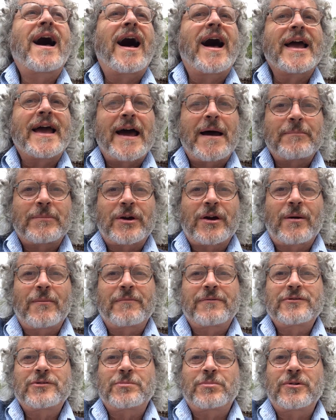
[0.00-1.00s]
I am
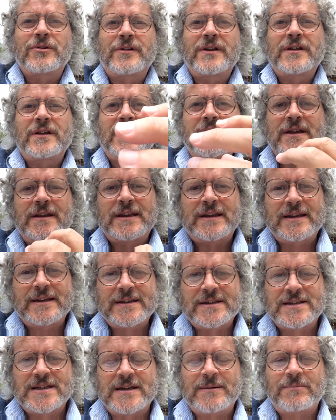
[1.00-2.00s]
comfortable
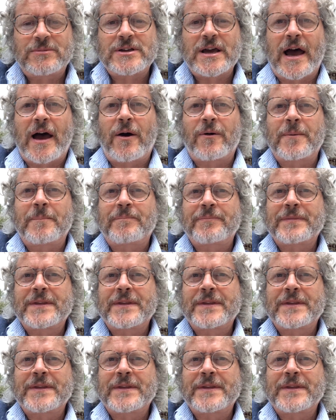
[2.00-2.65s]
deep down,